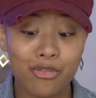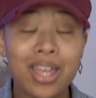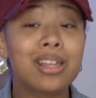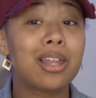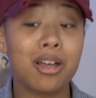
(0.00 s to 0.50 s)

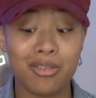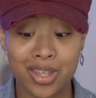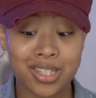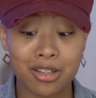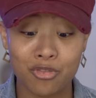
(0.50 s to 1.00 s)
Fake
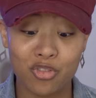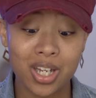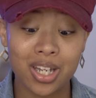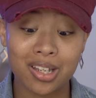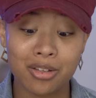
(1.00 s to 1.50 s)
love is
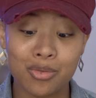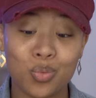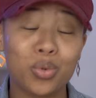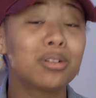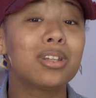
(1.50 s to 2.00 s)
convenient.
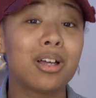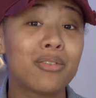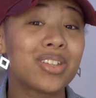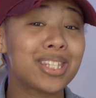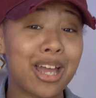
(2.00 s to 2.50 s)
Real
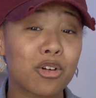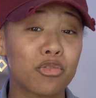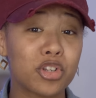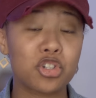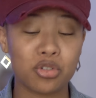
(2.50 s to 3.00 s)
love is
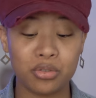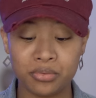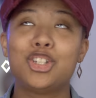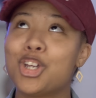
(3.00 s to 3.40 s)
sacrificial.